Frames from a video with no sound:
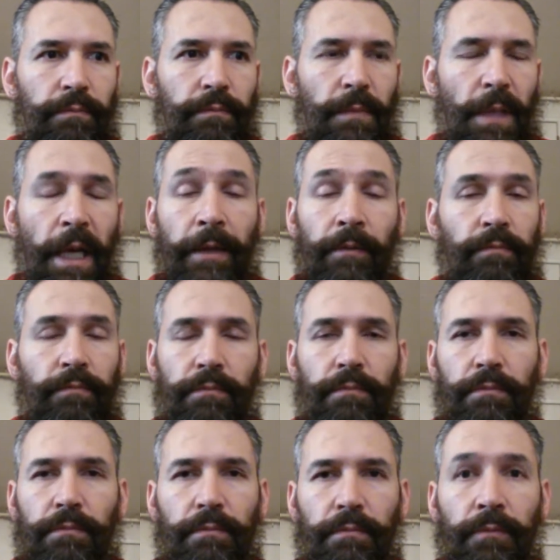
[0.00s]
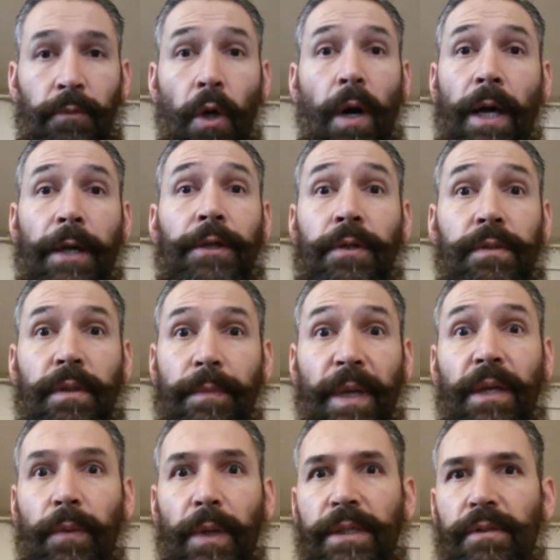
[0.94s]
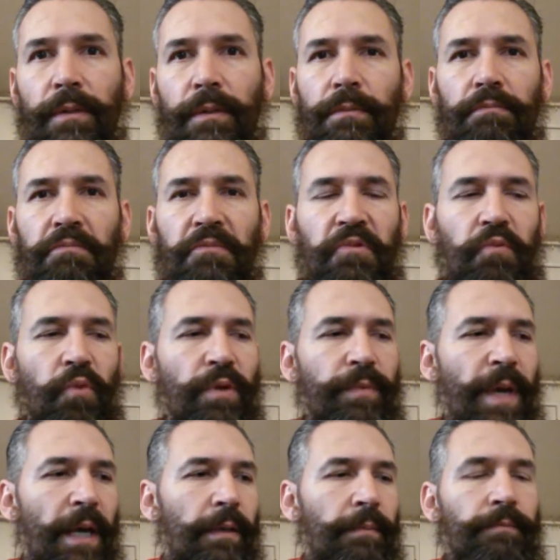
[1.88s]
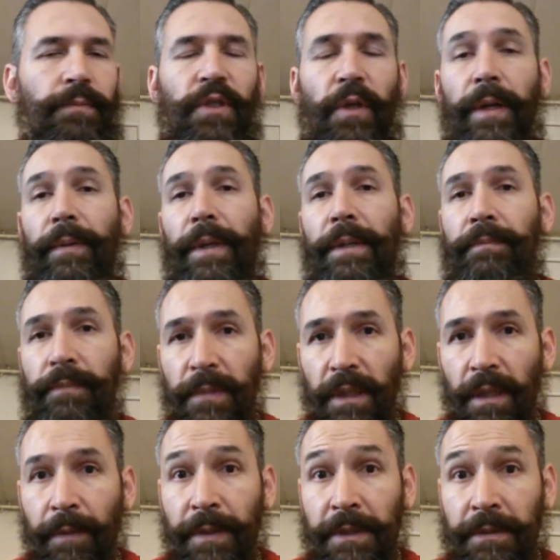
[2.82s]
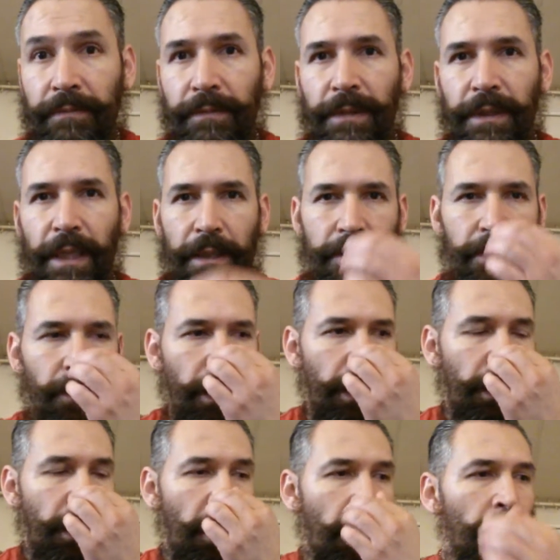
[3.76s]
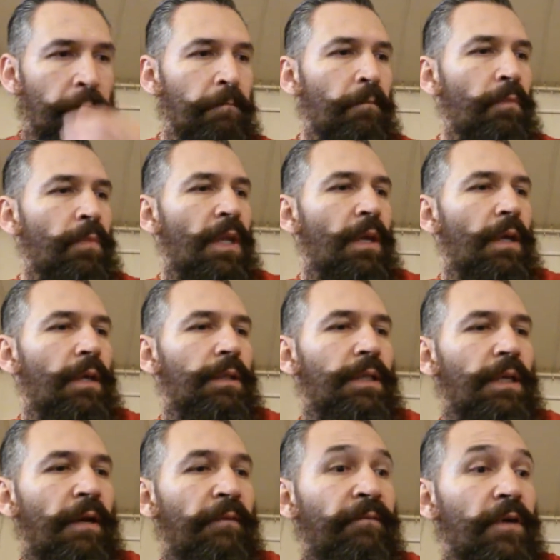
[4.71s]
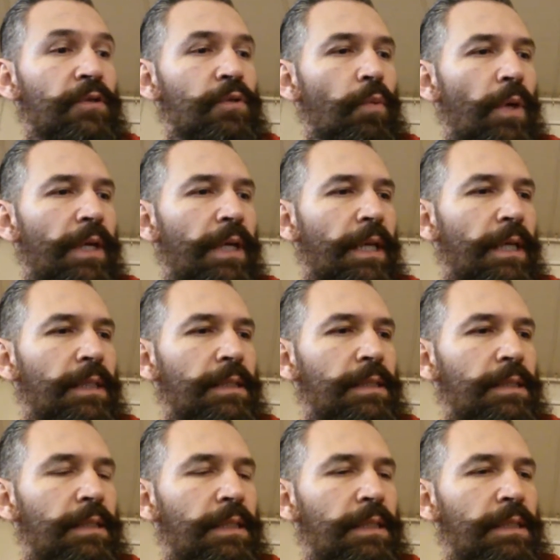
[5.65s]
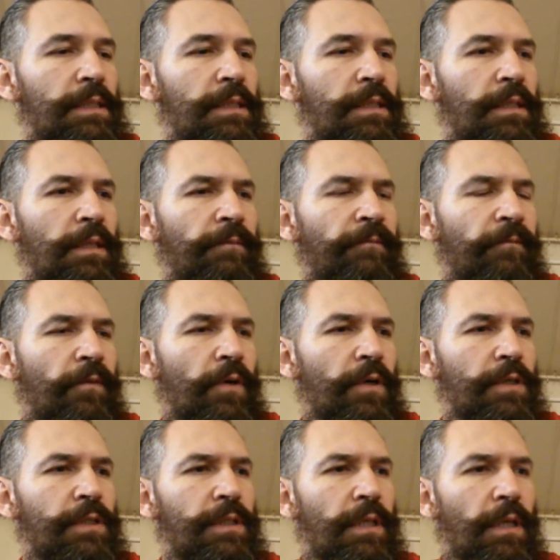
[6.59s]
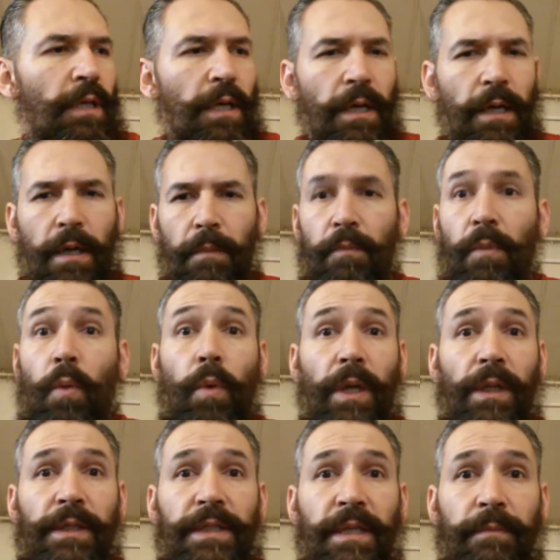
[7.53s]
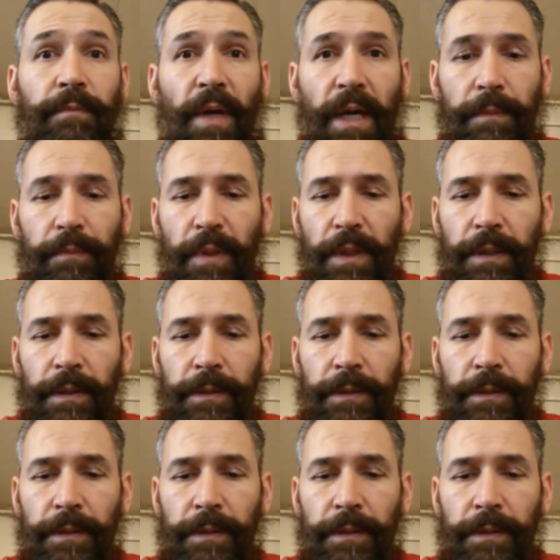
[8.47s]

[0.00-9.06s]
I don't know how to use them anyway, so it wouldn't matter. So anyway, let me get started. The first one is, this is the first Wellington pipe